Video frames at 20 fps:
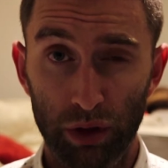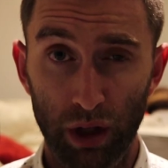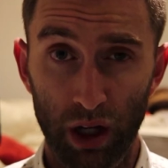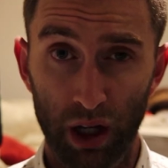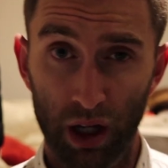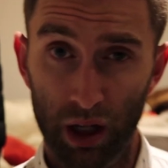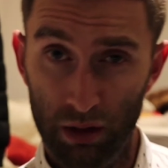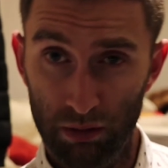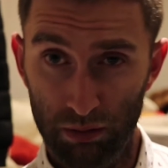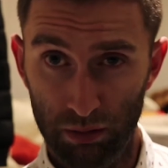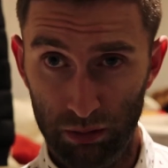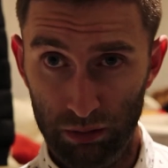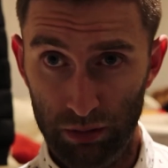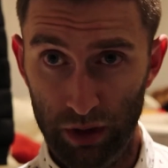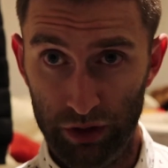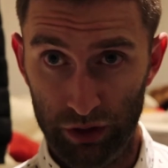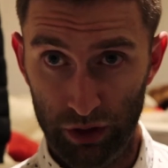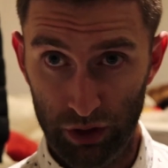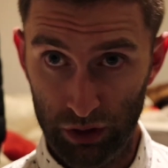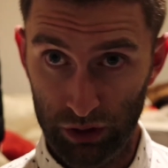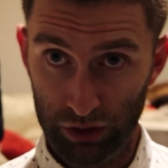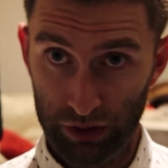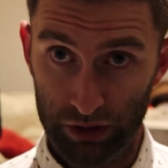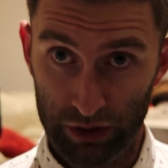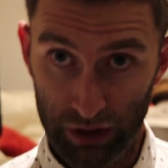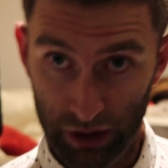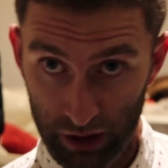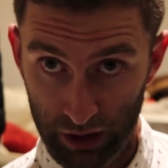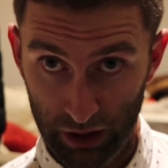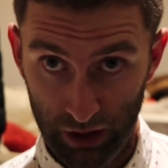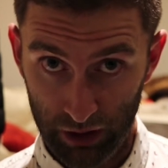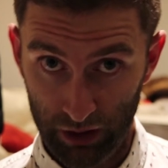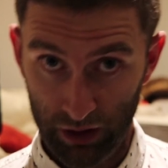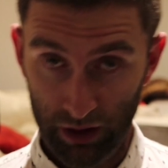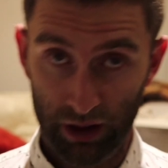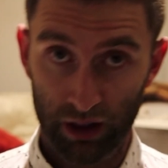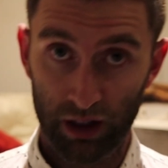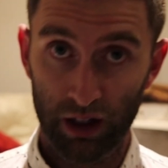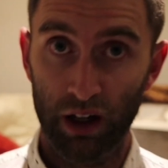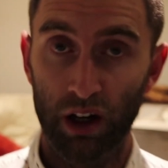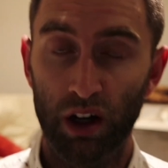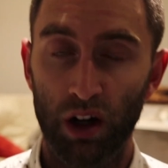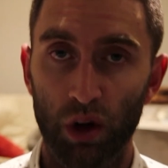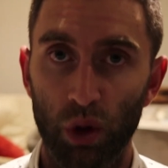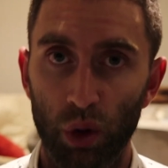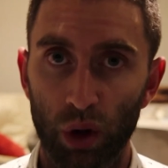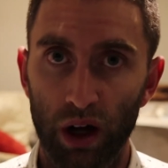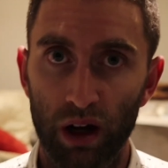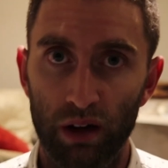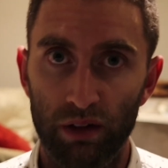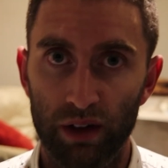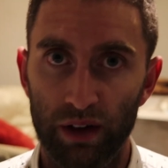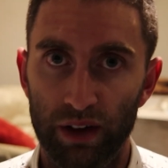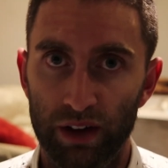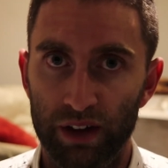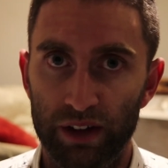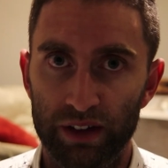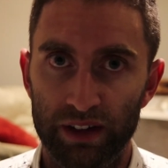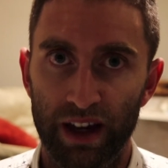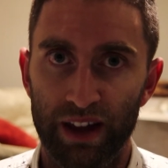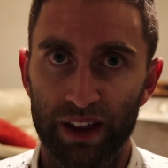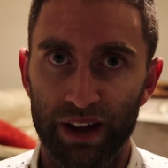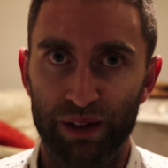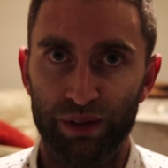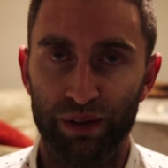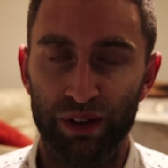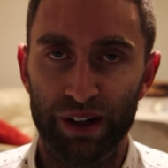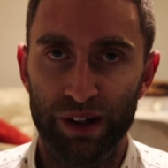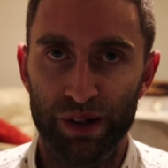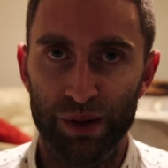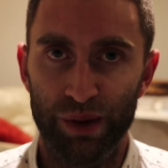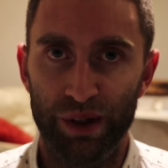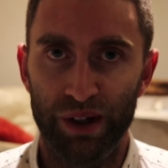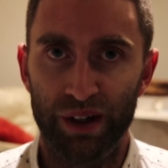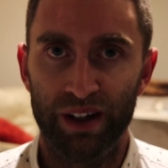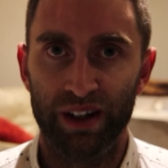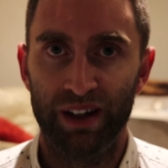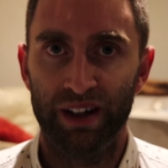the mise en scene, or however you say that French word.